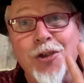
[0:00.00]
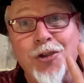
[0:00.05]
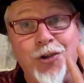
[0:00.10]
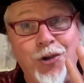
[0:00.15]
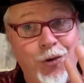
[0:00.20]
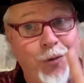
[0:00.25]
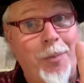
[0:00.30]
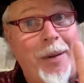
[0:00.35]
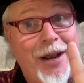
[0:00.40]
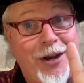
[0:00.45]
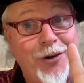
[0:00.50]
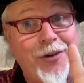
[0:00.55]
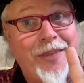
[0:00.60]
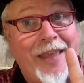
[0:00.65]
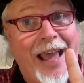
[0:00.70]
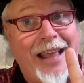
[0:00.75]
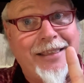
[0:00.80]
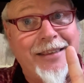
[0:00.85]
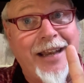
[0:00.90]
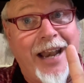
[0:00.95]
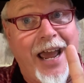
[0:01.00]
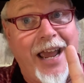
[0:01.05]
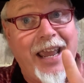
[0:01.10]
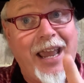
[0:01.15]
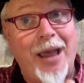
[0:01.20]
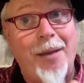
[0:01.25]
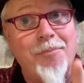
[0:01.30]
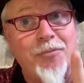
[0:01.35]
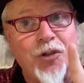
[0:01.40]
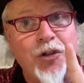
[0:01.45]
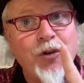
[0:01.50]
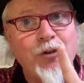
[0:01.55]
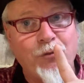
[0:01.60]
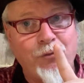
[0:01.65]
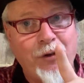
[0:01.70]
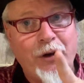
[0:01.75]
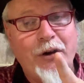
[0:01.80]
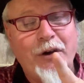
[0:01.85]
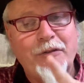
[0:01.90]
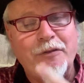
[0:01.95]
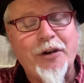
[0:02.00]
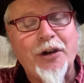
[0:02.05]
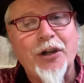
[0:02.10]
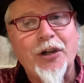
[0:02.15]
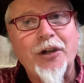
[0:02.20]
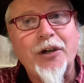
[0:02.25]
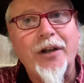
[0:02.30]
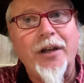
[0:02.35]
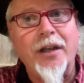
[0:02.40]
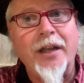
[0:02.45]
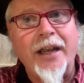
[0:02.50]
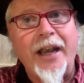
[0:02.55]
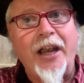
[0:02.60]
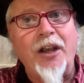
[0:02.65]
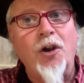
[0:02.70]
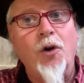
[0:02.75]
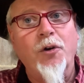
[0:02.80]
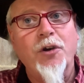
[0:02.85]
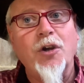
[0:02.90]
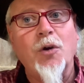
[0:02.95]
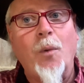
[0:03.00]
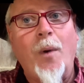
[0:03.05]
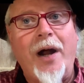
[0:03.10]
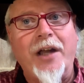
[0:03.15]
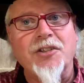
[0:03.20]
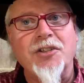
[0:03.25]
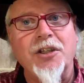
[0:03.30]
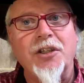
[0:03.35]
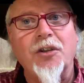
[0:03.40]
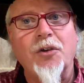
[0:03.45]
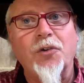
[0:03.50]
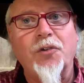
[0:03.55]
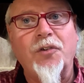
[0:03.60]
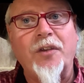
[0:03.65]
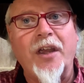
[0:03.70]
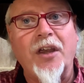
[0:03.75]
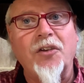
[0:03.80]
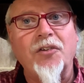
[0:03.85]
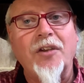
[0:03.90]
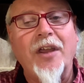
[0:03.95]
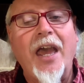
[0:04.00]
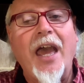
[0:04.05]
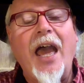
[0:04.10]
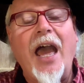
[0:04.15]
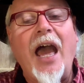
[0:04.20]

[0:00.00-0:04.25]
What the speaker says: You're better at that than I am. You're very, very good. And I know you're watching those things.